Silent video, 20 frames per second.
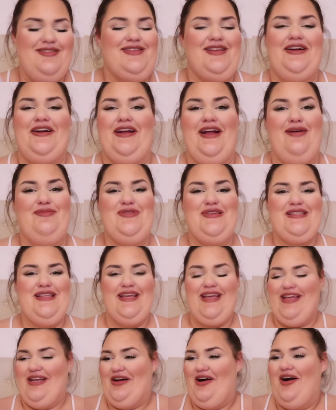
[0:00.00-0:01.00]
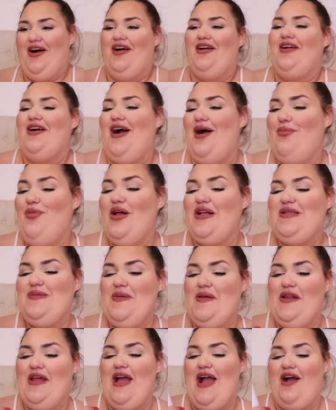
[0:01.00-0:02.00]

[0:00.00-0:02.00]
Sorry, I'm just like in awe. Complex Beauty